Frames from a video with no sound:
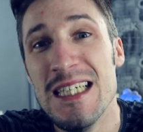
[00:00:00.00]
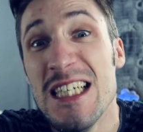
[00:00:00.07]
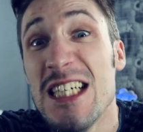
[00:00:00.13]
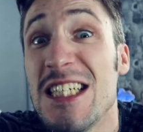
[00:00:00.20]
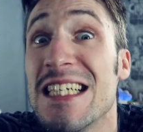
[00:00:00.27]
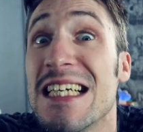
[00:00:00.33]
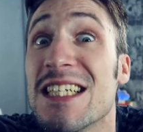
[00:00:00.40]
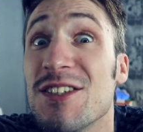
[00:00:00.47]

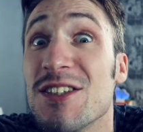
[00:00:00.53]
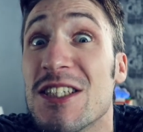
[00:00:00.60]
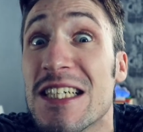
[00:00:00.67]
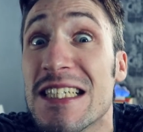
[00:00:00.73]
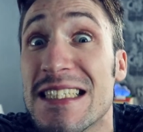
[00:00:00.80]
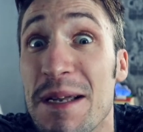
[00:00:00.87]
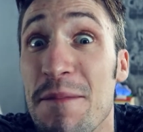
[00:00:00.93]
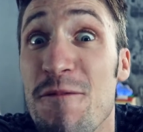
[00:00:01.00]
Share the
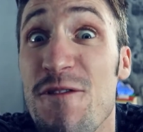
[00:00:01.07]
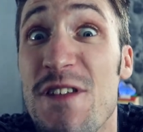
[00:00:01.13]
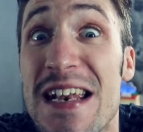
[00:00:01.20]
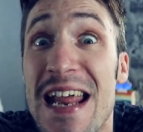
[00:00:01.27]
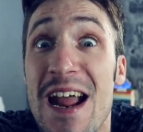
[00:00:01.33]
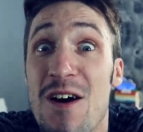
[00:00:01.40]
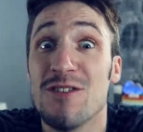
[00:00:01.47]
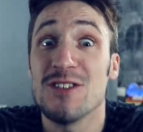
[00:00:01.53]
goddamn
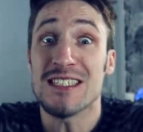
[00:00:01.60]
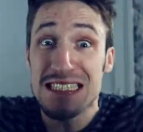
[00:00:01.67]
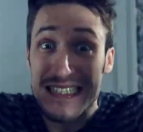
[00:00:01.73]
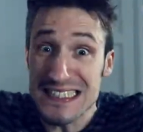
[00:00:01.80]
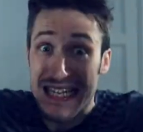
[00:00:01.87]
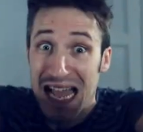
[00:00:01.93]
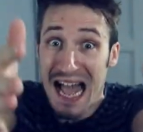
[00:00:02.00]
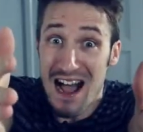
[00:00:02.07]
videos
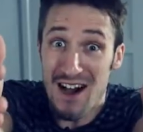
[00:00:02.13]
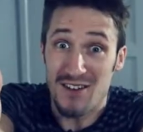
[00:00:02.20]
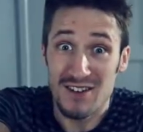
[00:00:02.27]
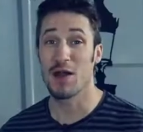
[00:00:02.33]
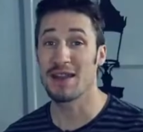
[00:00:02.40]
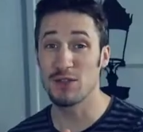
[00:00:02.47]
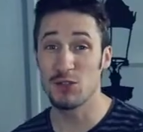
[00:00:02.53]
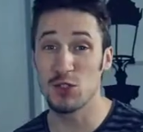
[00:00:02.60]
now!
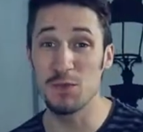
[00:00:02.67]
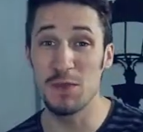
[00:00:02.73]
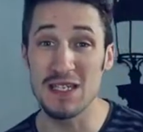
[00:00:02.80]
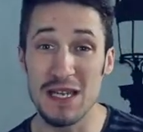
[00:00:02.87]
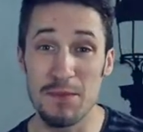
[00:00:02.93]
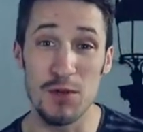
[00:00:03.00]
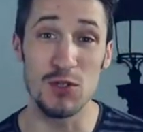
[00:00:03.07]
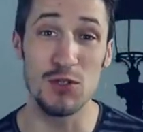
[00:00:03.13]
Okay, to speak
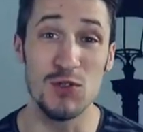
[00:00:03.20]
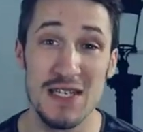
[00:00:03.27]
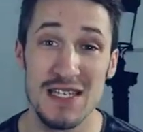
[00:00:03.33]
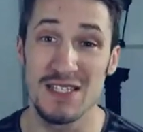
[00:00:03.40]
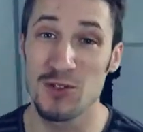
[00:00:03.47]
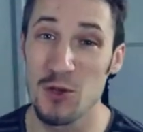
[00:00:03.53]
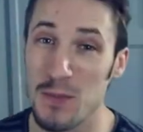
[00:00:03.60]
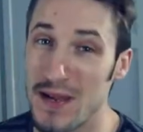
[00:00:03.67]
about today's
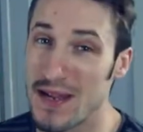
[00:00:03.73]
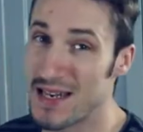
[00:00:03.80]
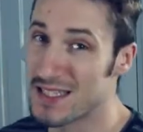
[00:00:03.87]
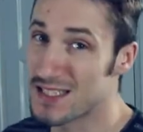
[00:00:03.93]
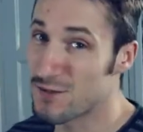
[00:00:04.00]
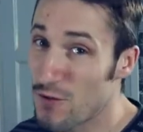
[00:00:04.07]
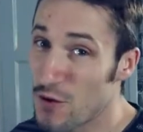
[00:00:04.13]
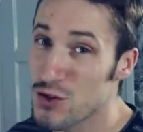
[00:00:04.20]
topic,
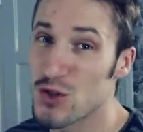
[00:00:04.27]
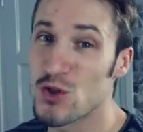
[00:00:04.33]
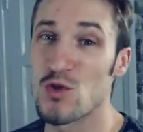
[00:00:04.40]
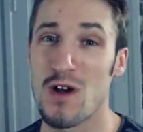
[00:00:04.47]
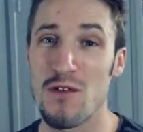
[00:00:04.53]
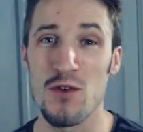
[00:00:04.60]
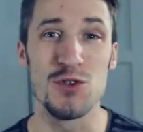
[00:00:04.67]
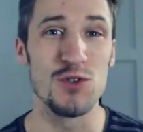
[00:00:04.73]
let's first
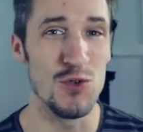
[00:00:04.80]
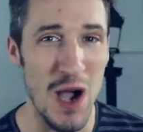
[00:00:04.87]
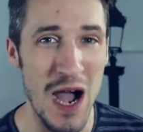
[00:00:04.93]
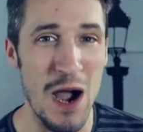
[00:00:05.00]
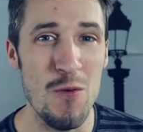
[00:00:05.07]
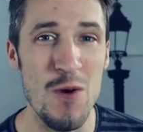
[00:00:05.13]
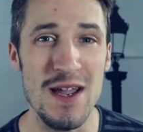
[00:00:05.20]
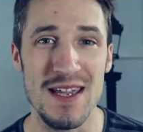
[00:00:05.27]
travel to
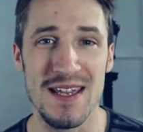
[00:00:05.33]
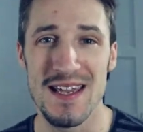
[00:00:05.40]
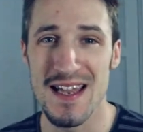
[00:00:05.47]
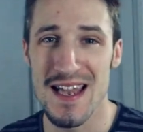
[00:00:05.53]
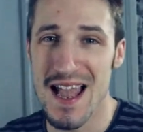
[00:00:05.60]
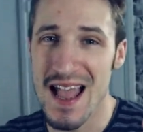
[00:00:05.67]
Hawaii.